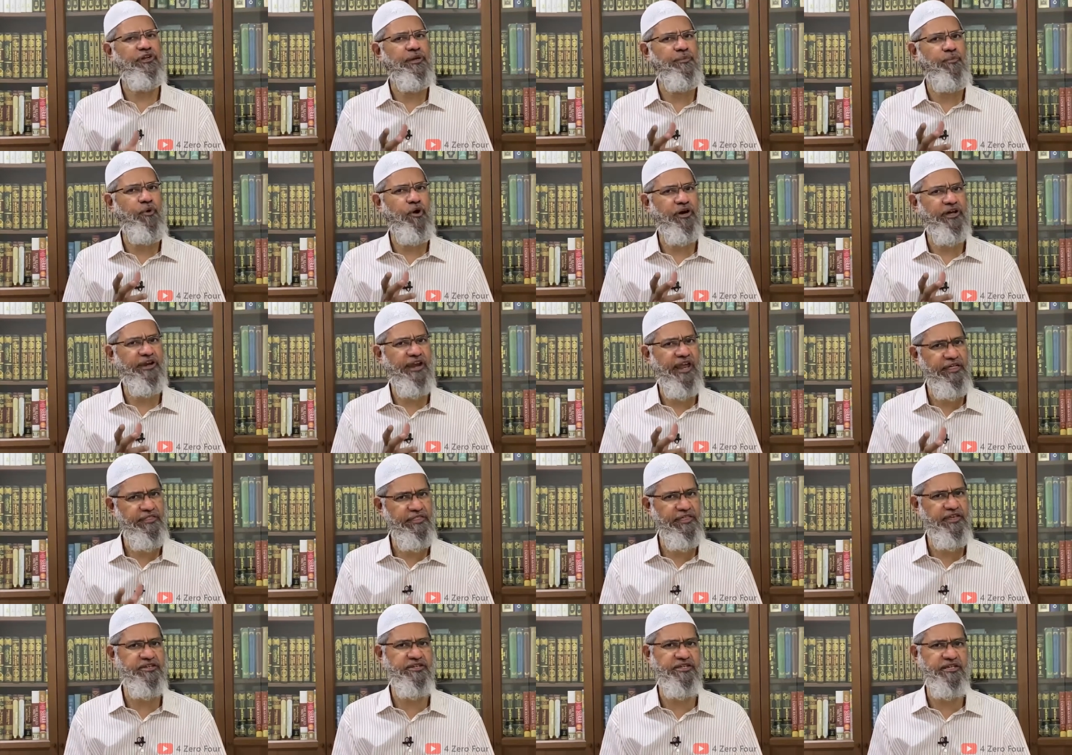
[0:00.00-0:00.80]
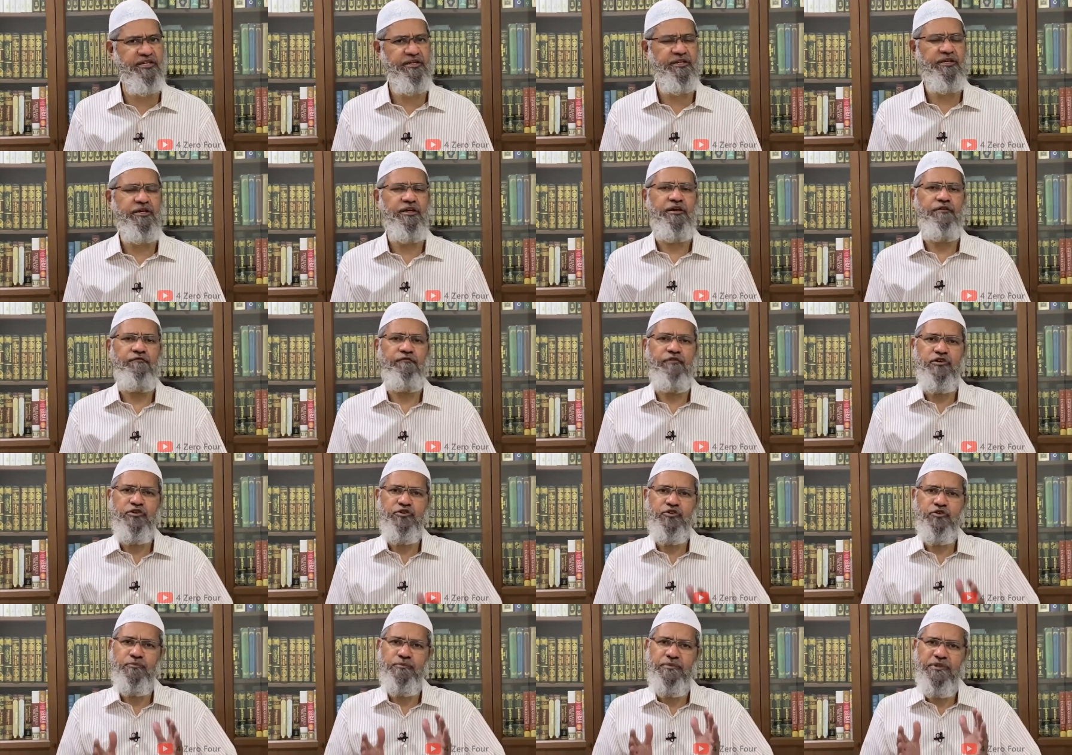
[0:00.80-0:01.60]
organization, which
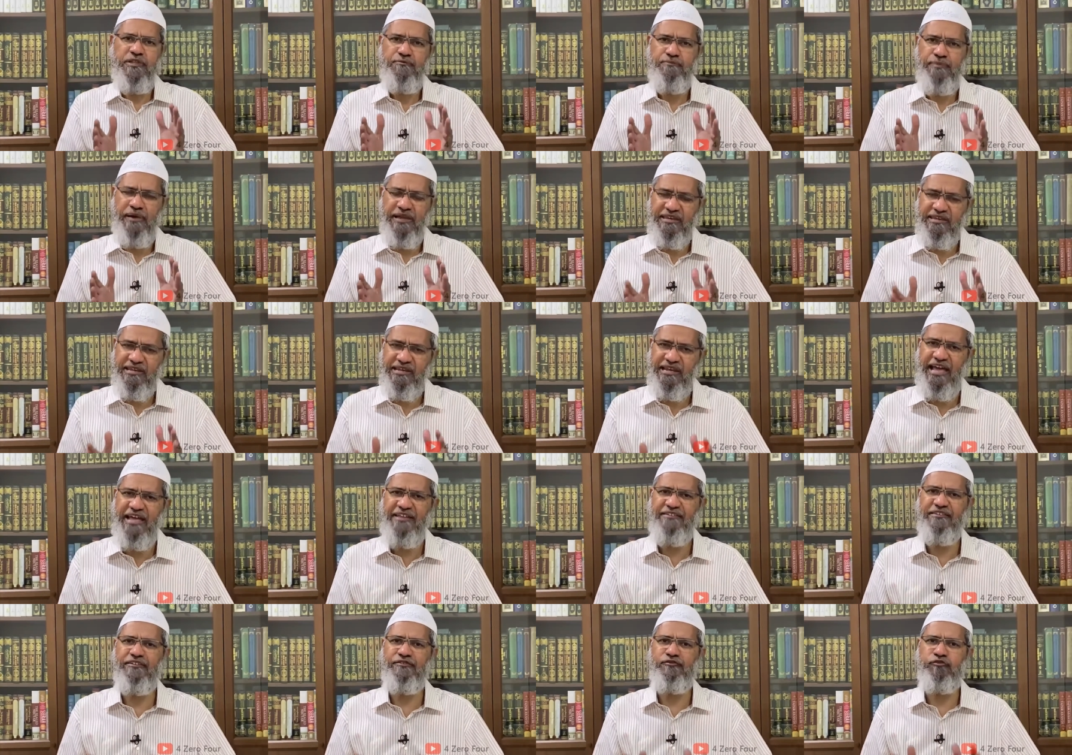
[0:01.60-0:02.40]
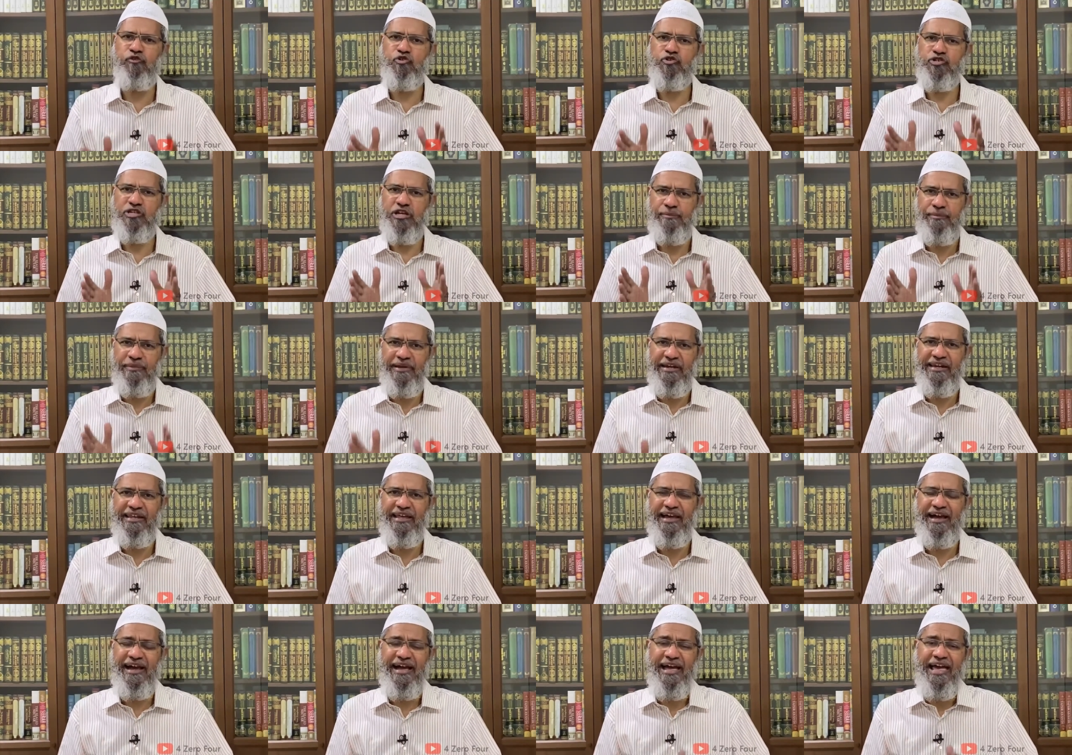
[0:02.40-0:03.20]
should be specialized in social
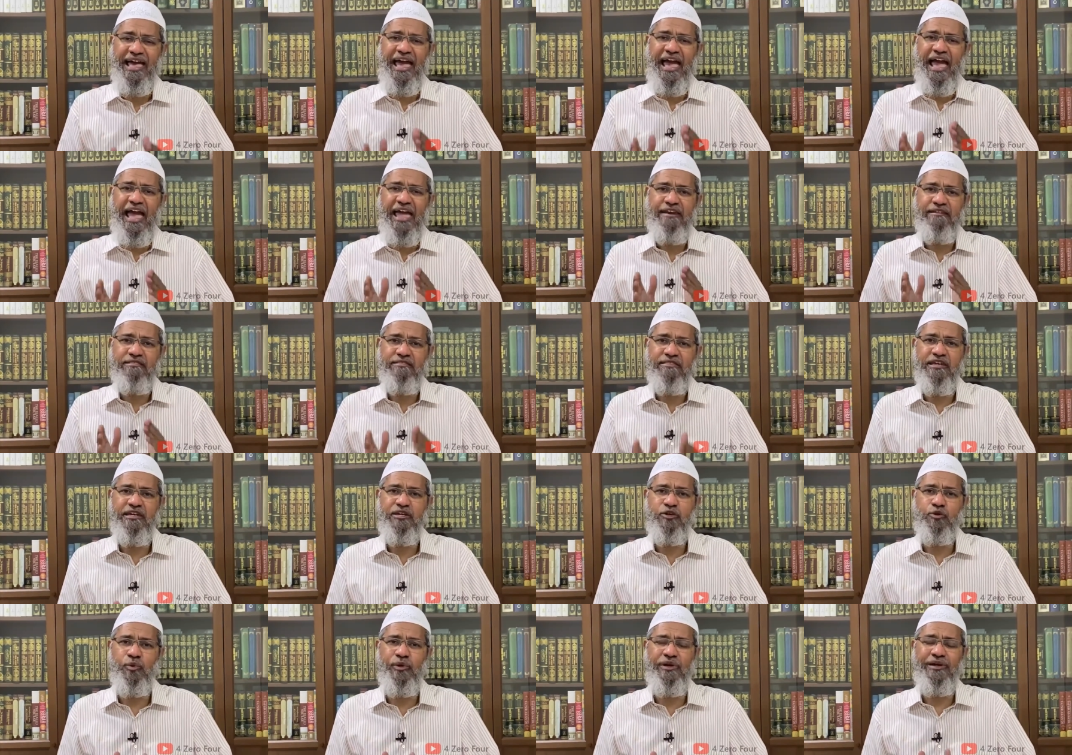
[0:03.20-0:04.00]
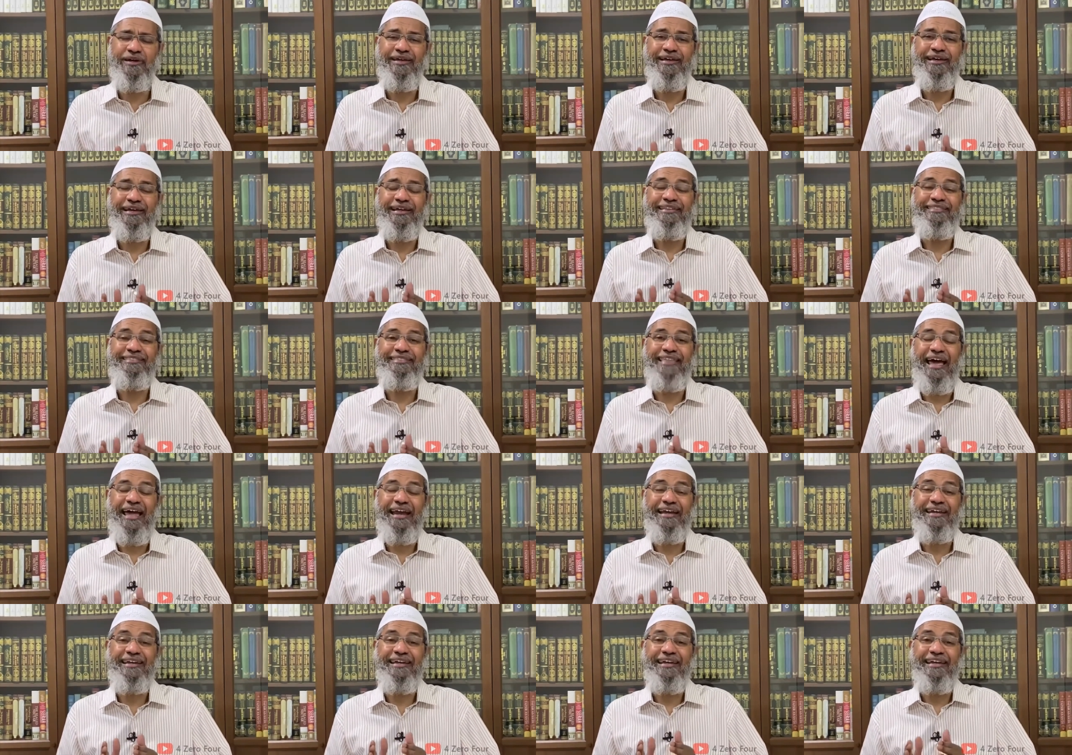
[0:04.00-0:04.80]
media and see to it
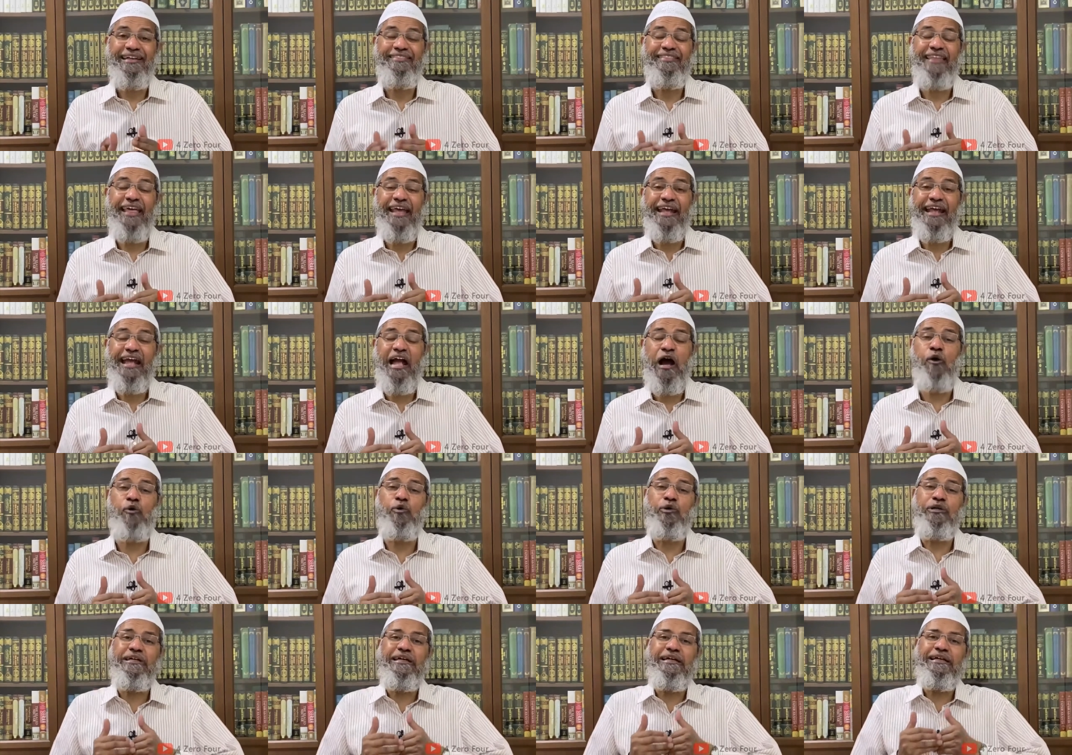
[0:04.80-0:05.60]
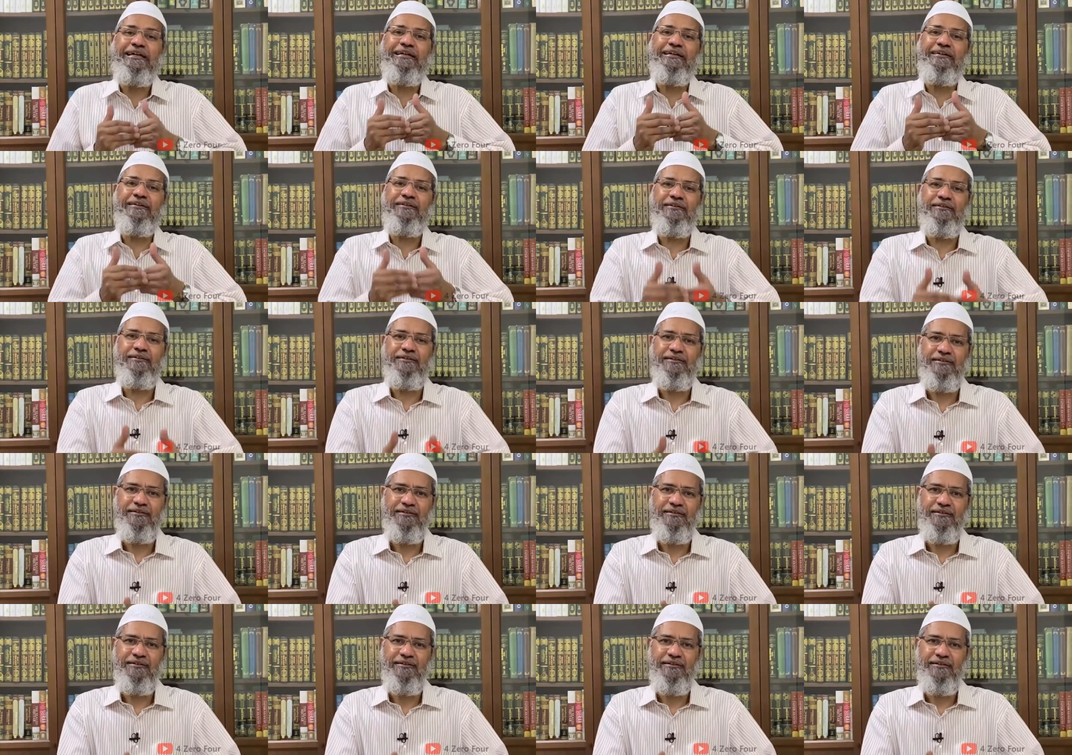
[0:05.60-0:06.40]
that they counter
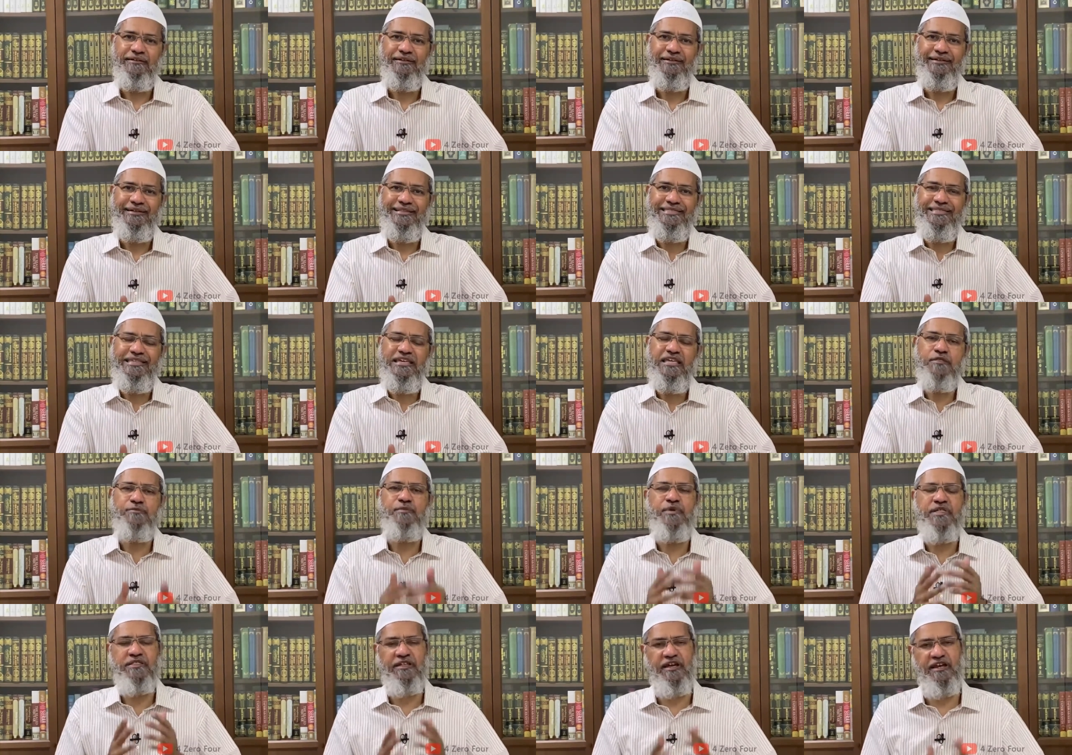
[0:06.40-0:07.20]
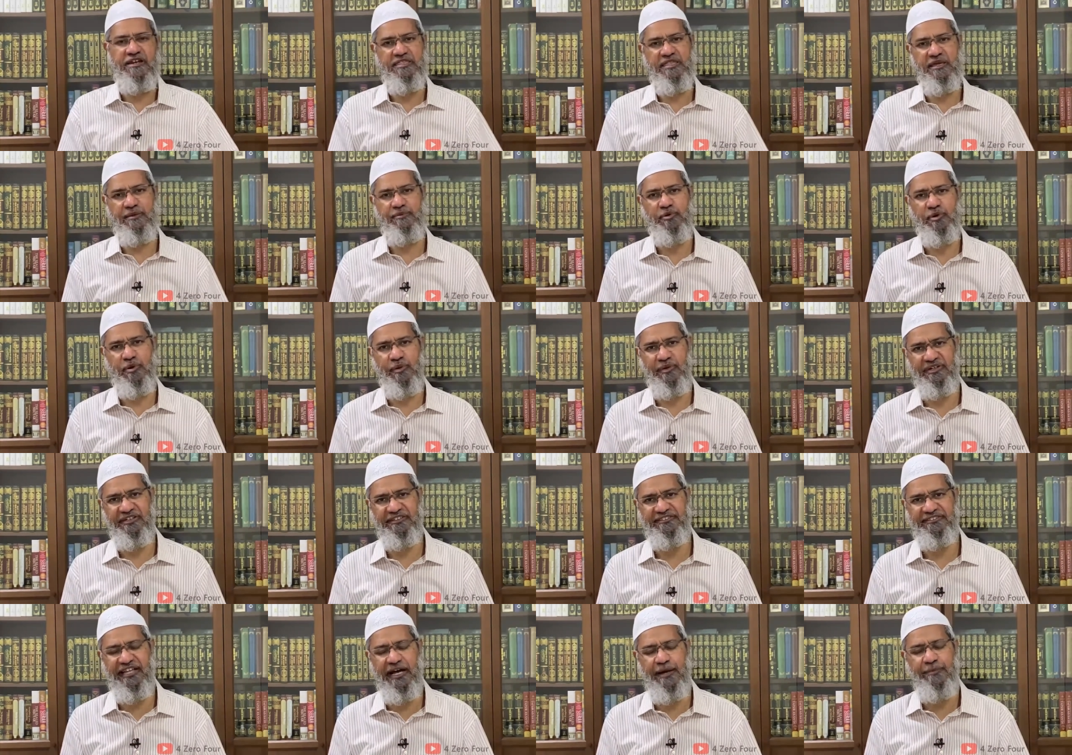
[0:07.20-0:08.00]
these misconceptions about
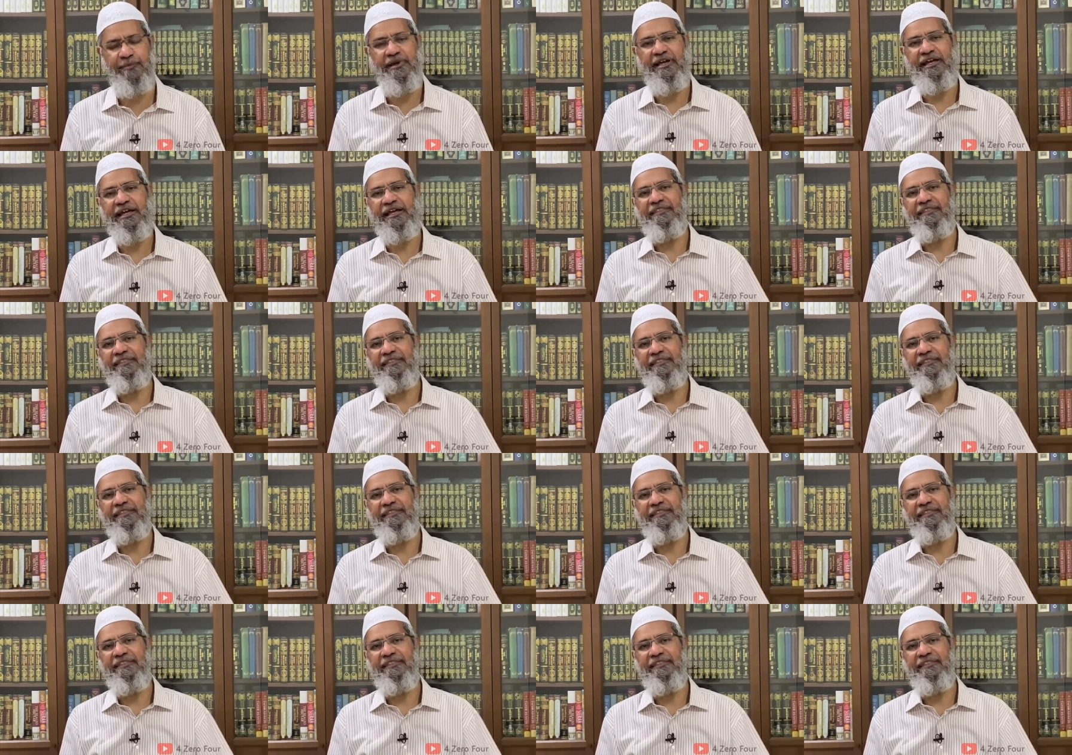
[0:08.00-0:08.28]
Islam.